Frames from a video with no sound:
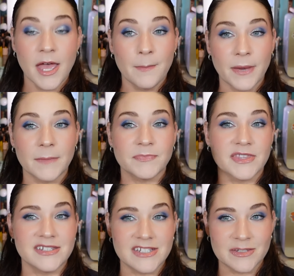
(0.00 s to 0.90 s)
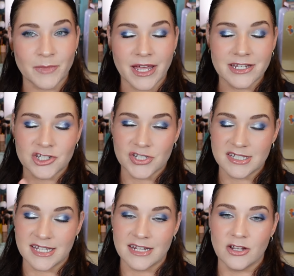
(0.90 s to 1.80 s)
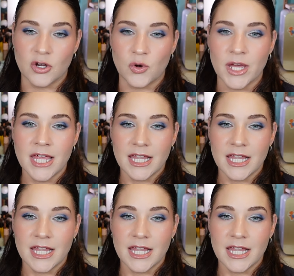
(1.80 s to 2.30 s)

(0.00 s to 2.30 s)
But this is my Shiseido